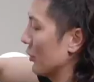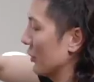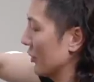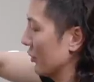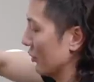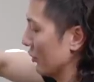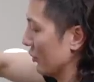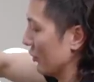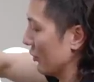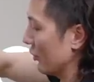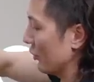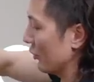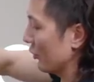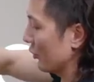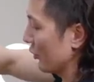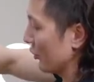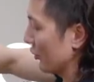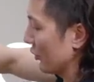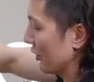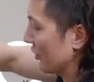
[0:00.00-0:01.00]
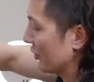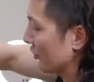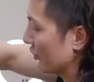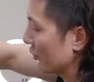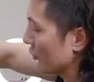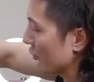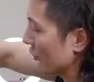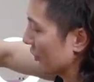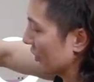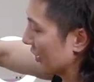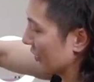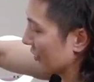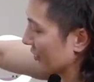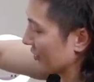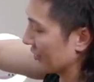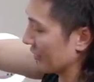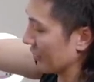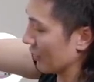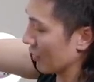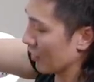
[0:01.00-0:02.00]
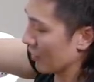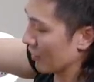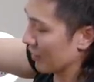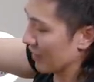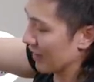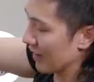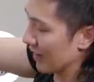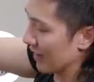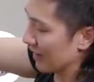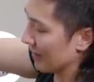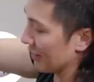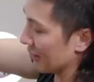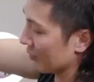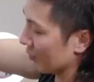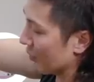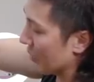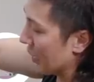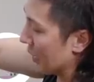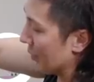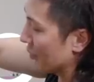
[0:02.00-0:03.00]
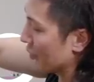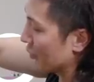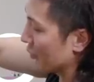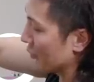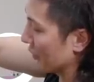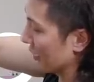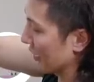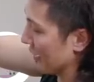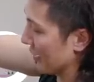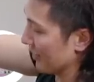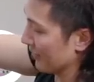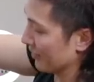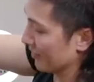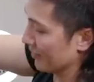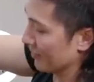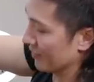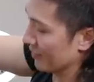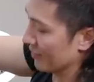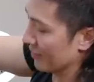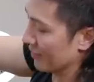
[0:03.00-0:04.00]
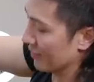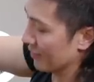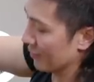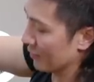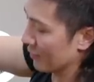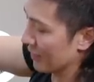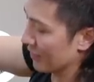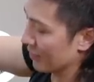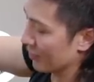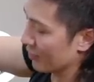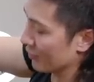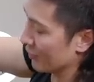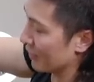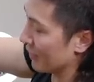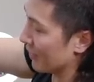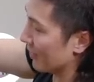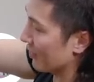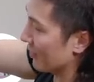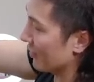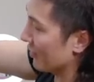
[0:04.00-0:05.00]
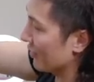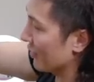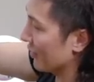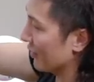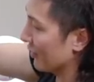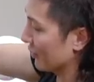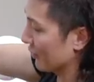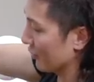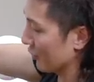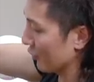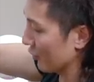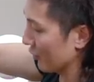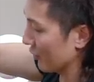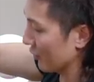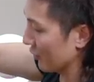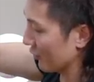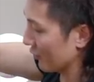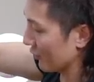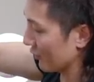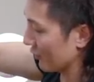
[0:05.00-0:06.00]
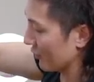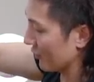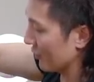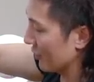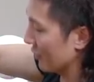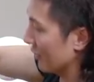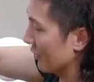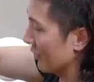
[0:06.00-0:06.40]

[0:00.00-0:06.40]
when you do this, you really get to see all the highlights pop through the ends, right in through there. It's so beautiful.